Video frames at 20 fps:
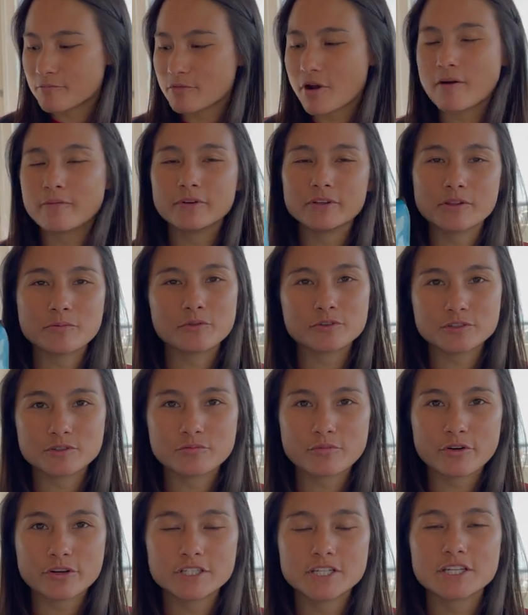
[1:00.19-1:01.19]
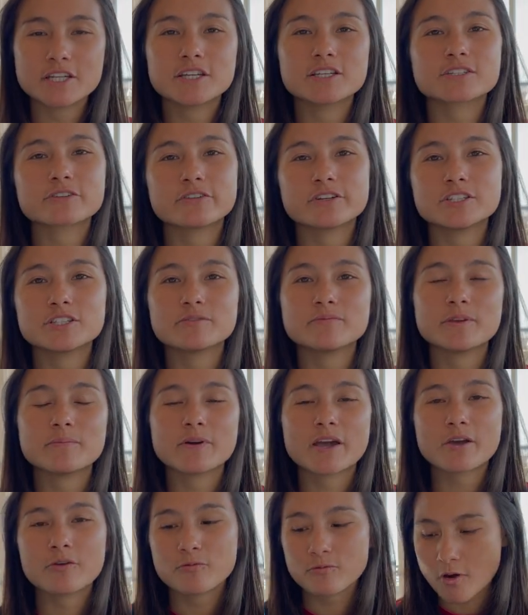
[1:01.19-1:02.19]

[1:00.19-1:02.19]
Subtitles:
probably the most important, is going to be my